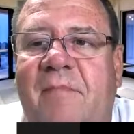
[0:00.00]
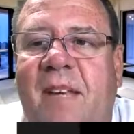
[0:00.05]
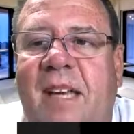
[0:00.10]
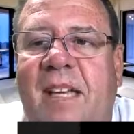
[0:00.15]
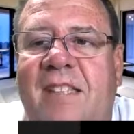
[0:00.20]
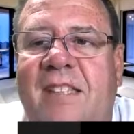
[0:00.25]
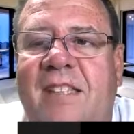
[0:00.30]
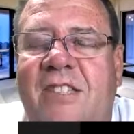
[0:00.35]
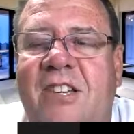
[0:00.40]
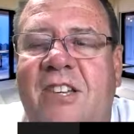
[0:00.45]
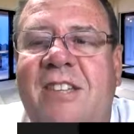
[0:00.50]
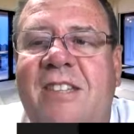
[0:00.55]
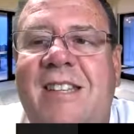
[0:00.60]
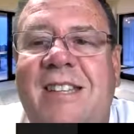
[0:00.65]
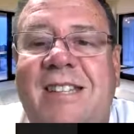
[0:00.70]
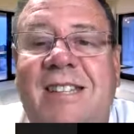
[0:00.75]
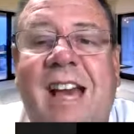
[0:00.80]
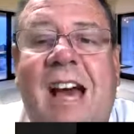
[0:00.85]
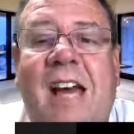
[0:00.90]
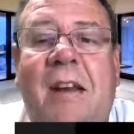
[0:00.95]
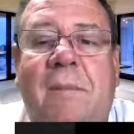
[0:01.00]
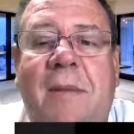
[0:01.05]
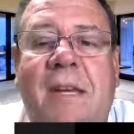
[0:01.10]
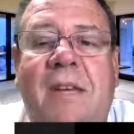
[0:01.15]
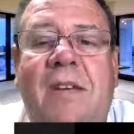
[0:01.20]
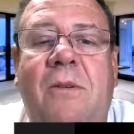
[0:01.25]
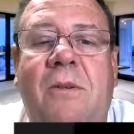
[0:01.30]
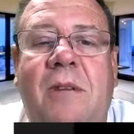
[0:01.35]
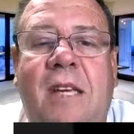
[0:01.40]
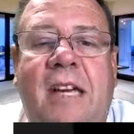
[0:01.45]
it's got to be
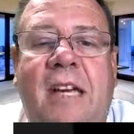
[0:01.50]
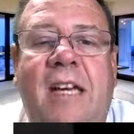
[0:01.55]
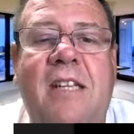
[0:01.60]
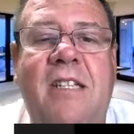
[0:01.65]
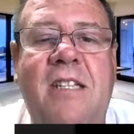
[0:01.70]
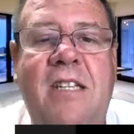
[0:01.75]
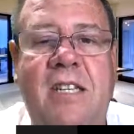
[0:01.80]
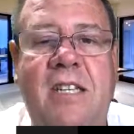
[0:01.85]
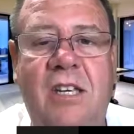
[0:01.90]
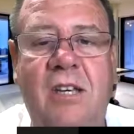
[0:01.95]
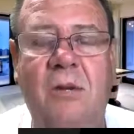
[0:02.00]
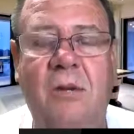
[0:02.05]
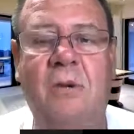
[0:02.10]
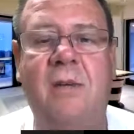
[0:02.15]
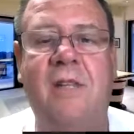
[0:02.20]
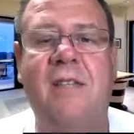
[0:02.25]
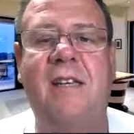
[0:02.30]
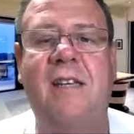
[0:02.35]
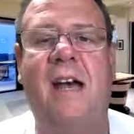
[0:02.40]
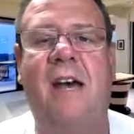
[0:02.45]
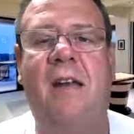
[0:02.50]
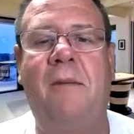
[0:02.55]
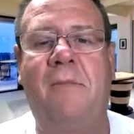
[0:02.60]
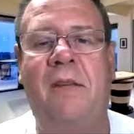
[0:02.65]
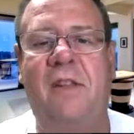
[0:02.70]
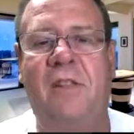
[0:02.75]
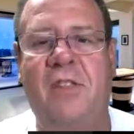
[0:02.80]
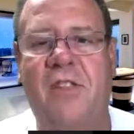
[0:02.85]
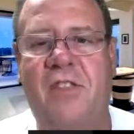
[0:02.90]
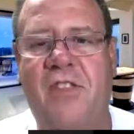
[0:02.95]
unique to you. It's got to
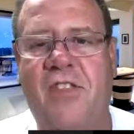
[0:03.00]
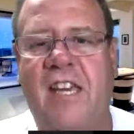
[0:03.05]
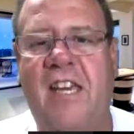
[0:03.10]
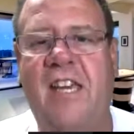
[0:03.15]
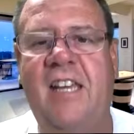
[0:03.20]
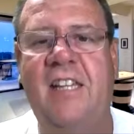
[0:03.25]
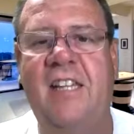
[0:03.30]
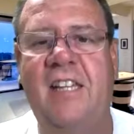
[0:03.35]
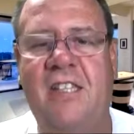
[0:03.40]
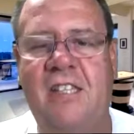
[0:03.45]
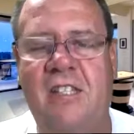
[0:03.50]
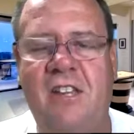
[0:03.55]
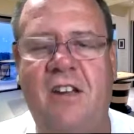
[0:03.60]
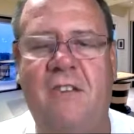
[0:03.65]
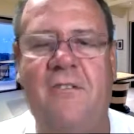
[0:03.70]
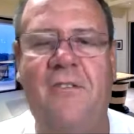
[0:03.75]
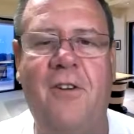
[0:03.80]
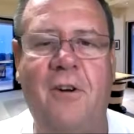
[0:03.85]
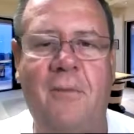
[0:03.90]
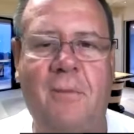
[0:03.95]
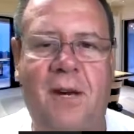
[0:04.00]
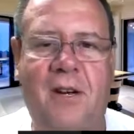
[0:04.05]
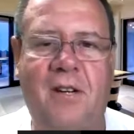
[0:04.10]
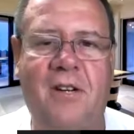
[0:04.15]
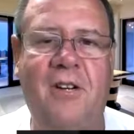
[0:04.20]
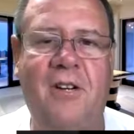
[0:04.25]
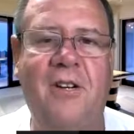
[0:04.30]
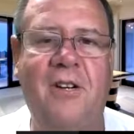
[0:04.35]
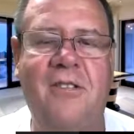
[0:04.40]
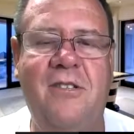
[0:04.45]
be the thing that's different about
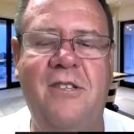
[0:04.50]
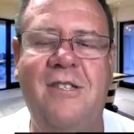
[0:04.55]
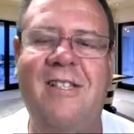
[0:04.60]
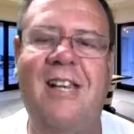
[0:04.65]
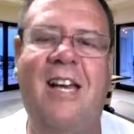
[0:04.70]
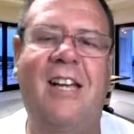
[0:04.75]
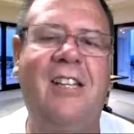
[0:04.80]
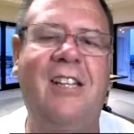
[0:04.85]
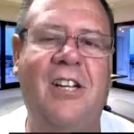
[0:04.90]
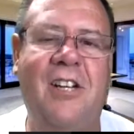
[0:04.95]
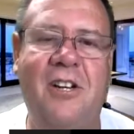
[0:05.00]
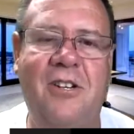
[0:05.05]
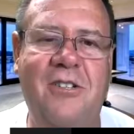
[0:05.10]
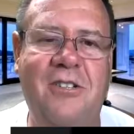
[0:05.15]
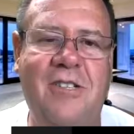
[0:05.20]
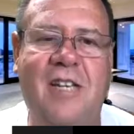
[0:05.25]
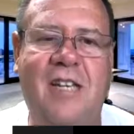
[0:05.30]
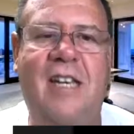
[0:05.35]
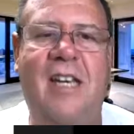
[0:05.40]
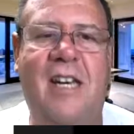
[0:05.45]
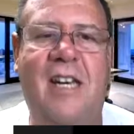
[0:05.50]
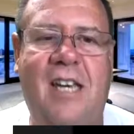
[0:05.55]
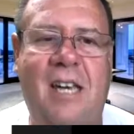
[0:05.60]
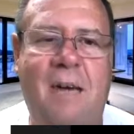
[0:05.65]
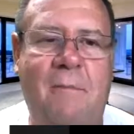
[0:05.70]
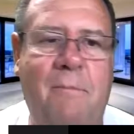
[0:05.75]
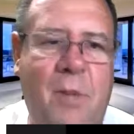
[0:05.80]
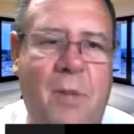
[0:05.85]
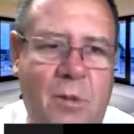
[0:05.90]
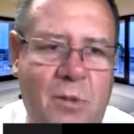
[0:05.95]
yours. It's like the Garcinia
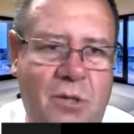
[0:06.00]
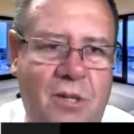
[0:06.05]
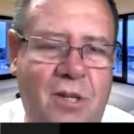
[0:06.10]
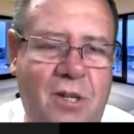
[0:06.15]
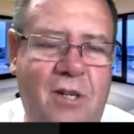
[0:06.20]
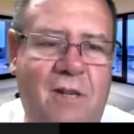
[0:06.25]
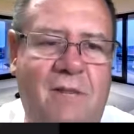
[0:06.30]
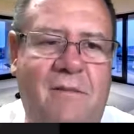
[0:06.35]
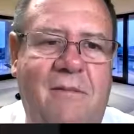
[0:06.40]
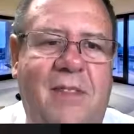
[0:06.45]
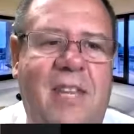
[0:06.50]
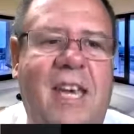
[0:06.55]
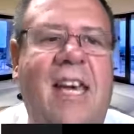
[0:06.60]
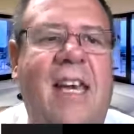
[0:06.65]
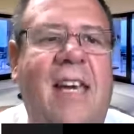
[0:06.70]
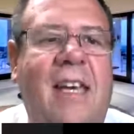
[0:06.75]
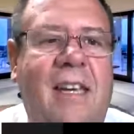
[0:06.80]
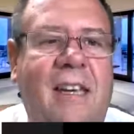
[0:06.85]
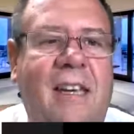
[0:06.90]
cambogia thing.